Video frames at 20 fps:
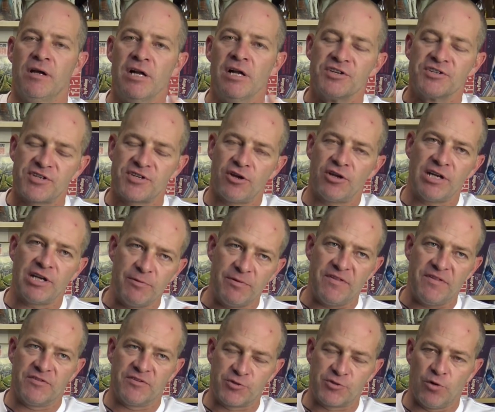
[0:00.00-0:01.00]
certainly
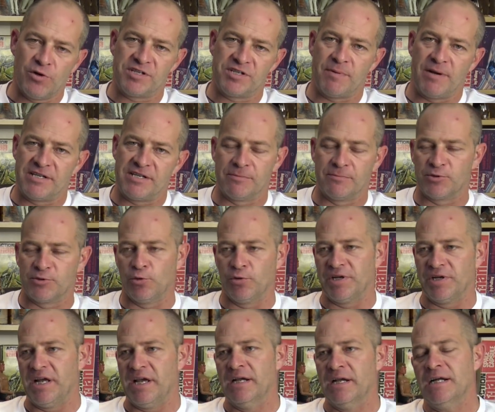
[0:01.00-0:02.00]
within the toy space I'm
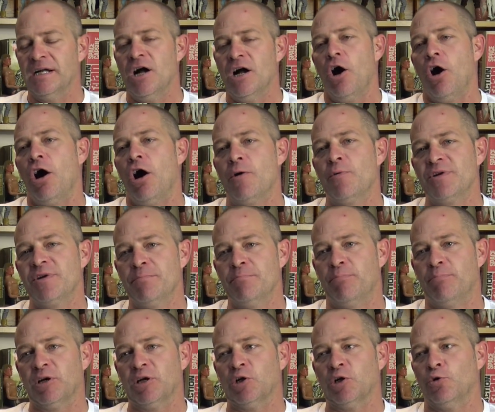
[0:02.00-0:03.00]
talking here, I would
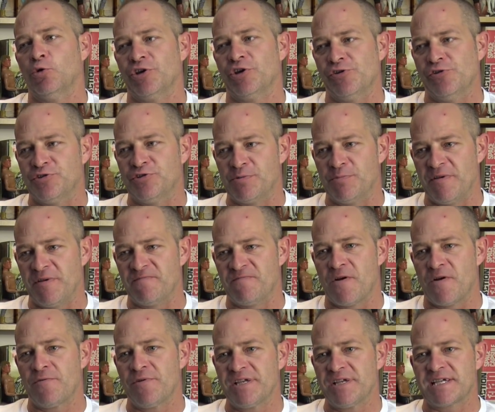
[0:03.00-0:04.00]
implore you to be
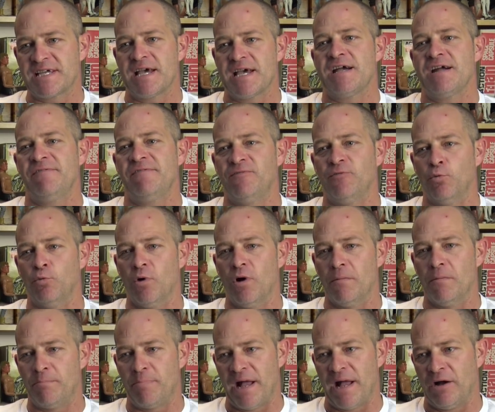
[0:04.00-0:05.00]
very careful
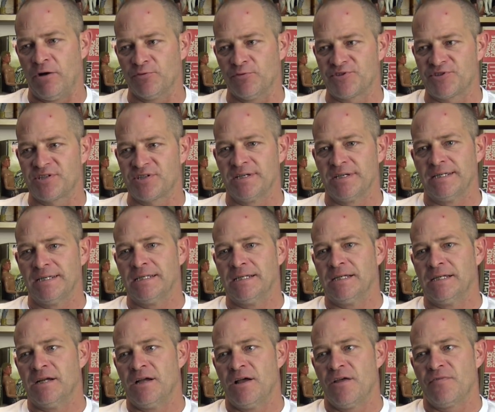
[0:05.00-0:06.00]
about
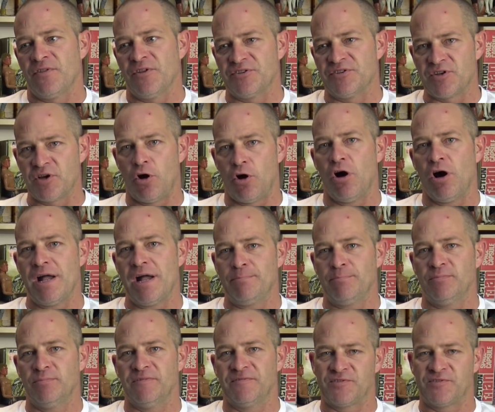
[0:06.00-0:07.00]
the
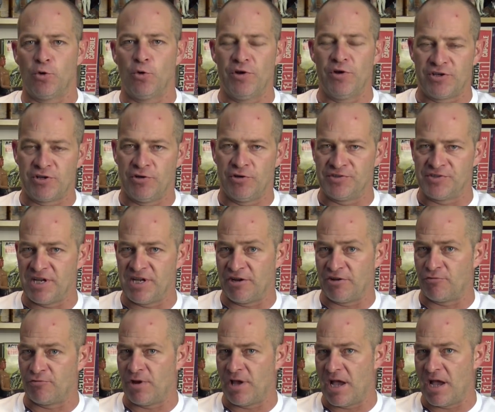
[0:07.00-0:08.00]
type of toy content
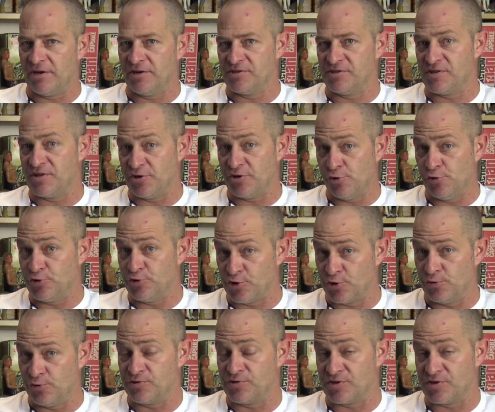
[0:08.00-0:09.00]
creators that you
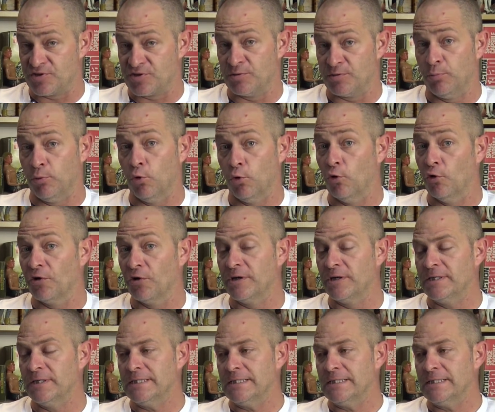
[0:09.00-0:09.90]
choose to support.